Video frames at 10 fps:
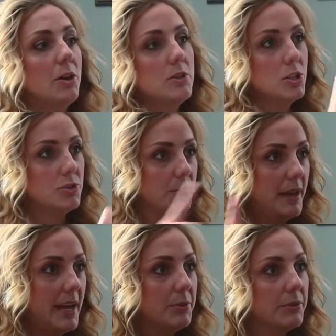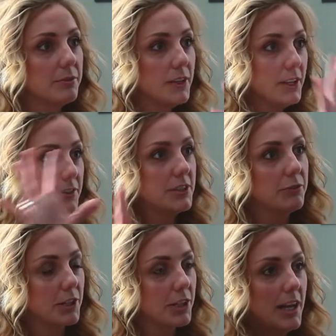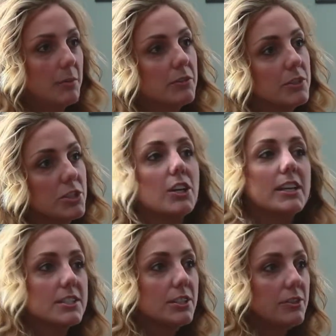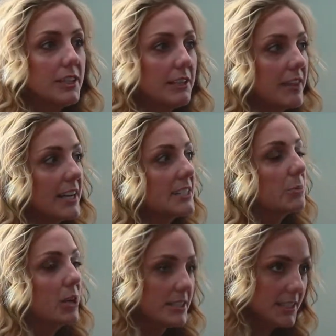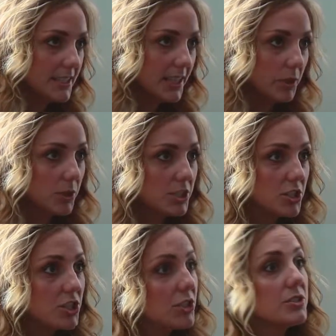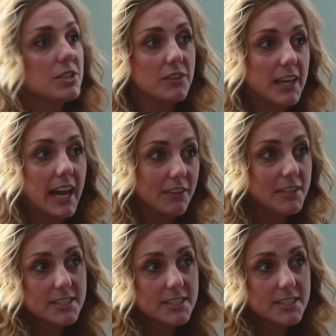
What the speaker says: It shows a map of the different collaborative attorneys so that if that's the process that they want to choose, that they have